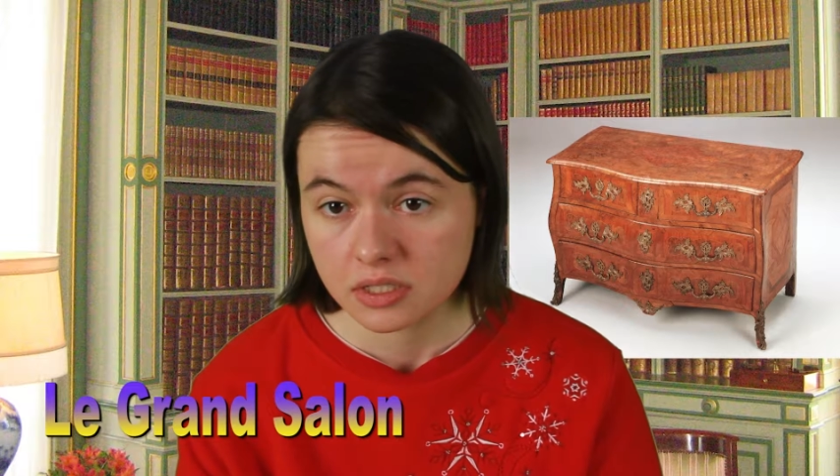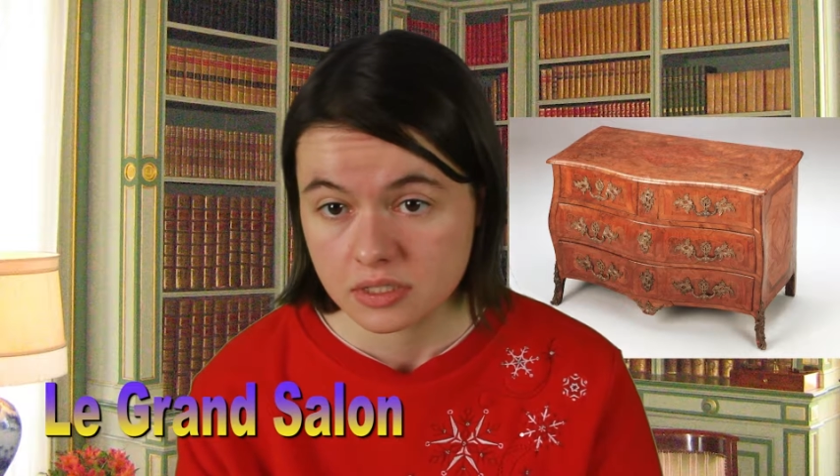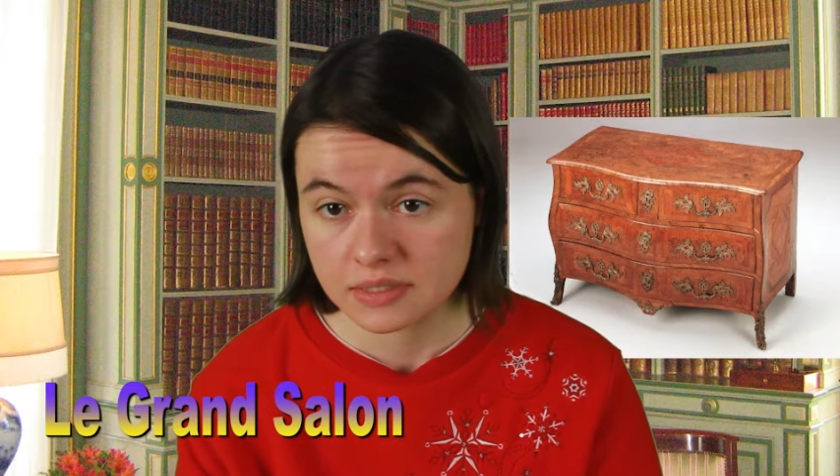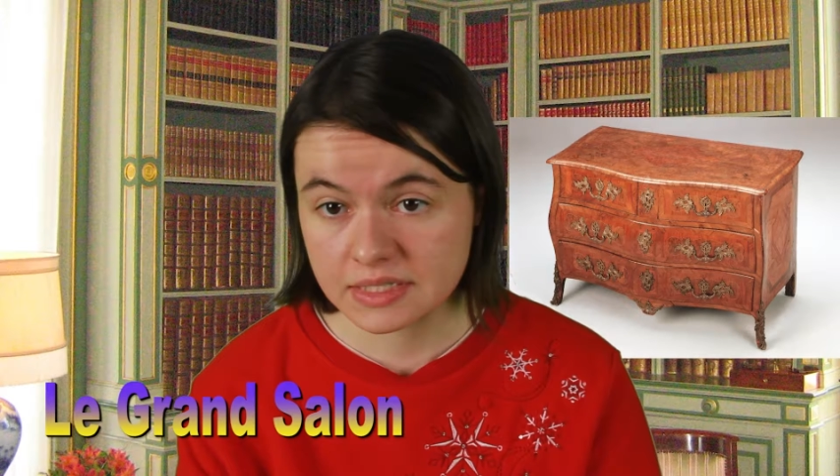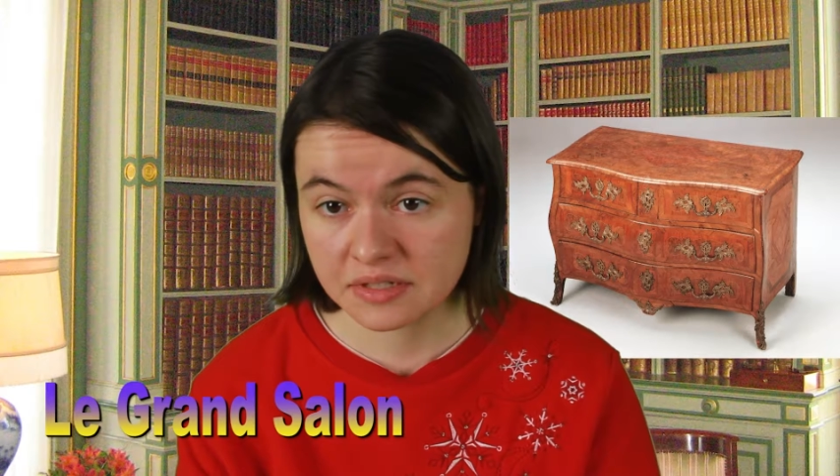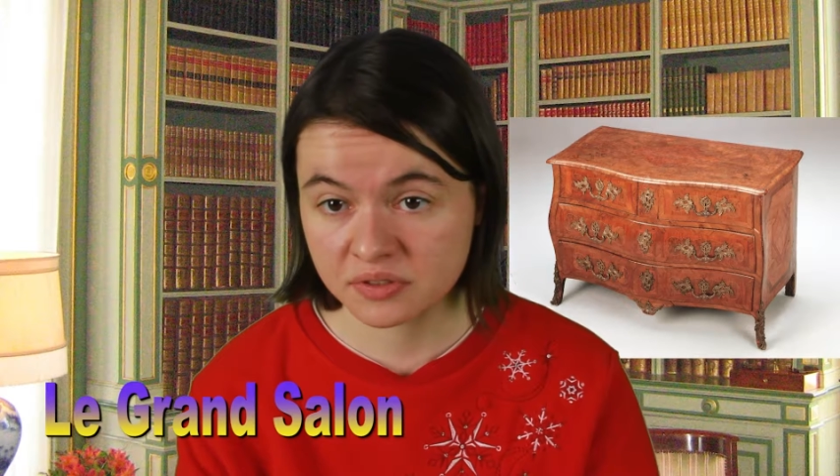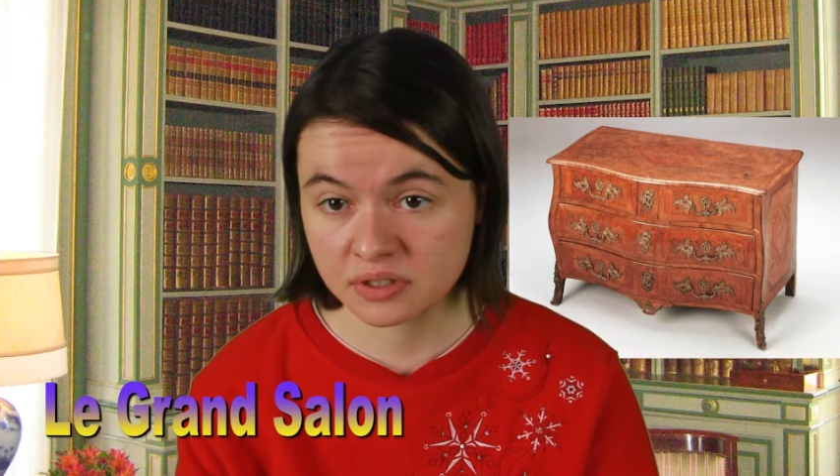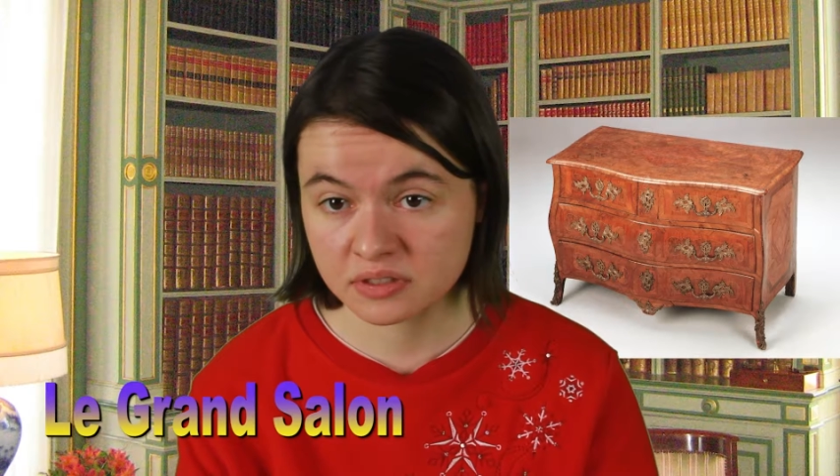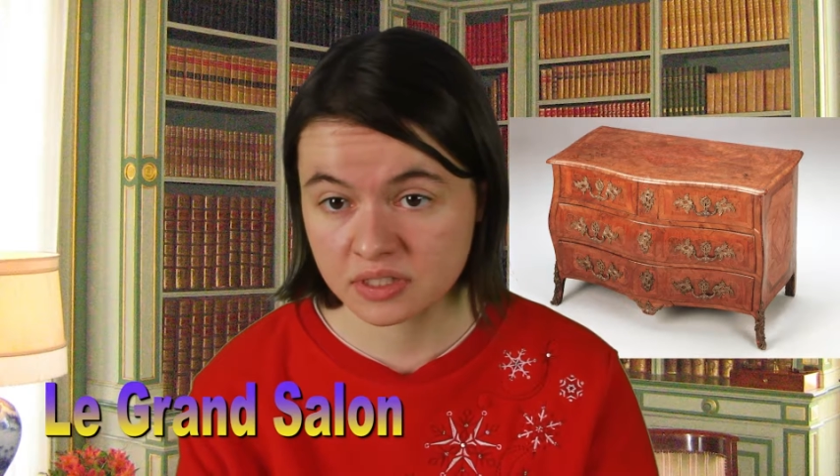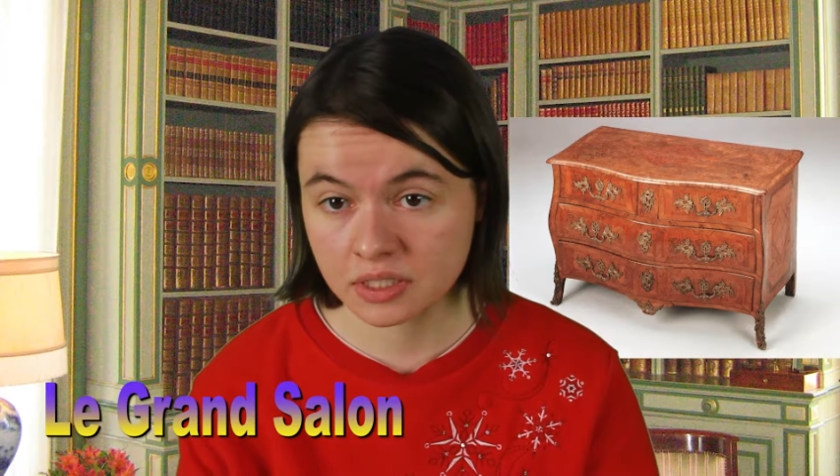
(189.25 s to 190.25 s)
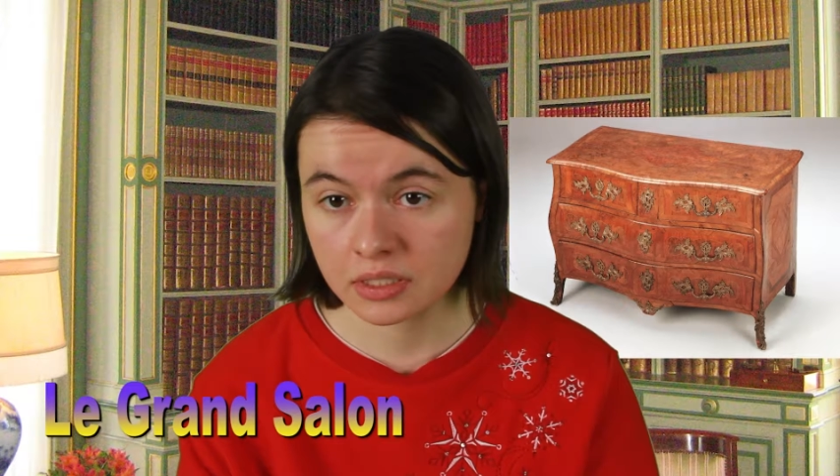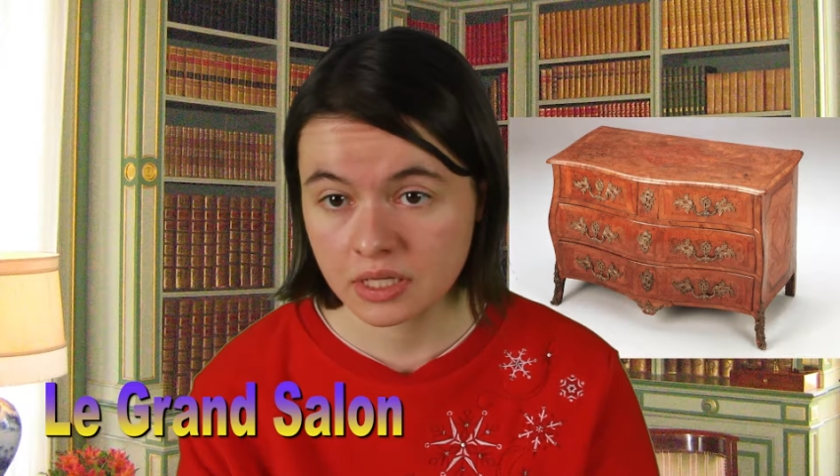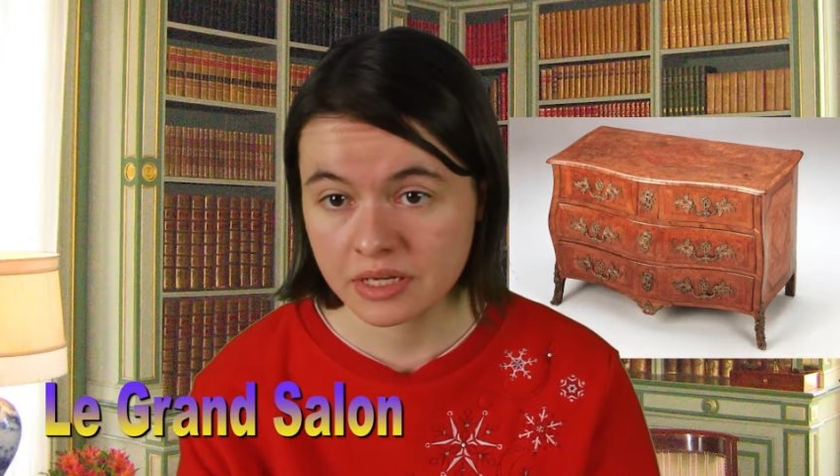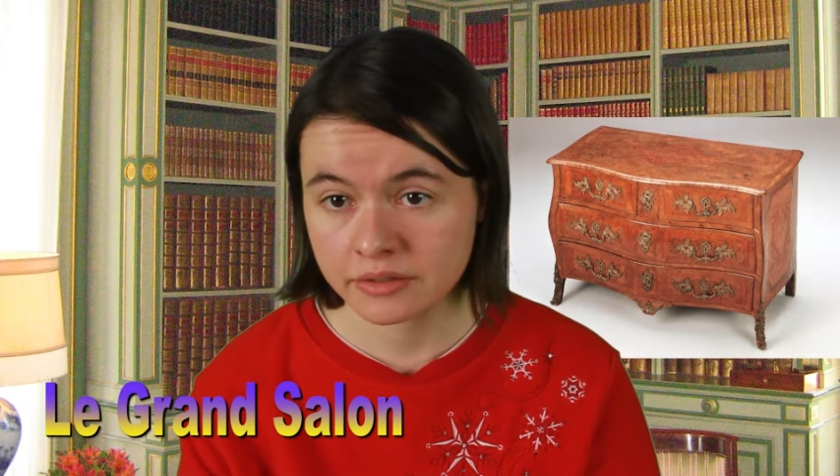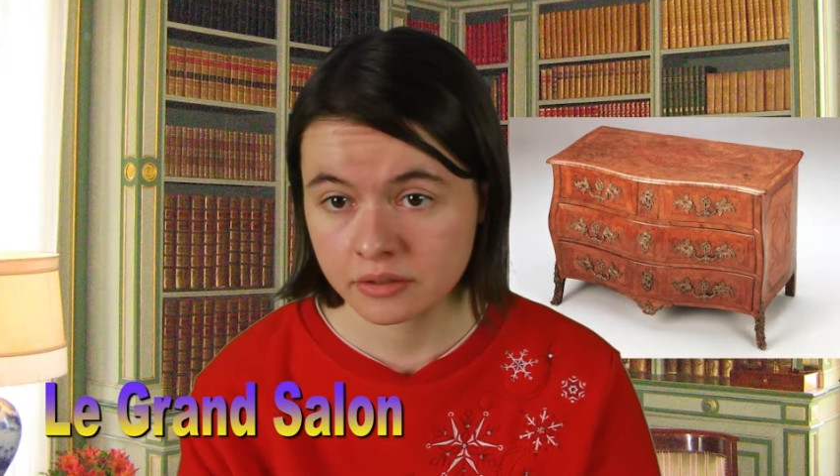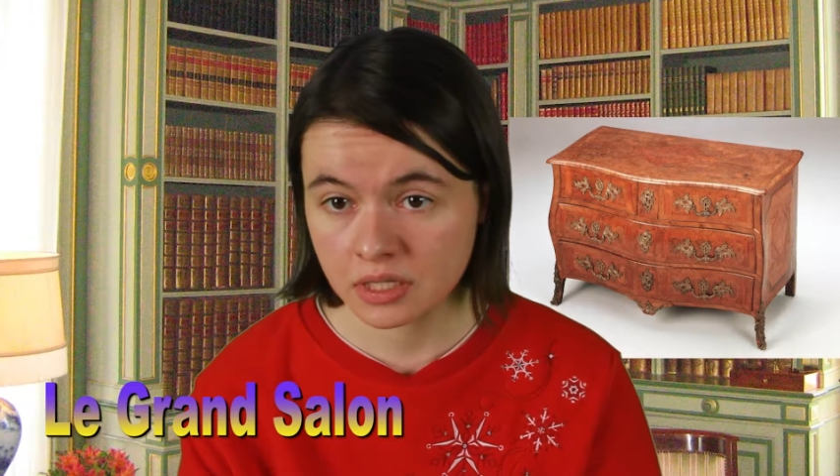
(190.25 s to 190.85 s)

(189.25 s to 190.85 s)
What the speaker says: 17th and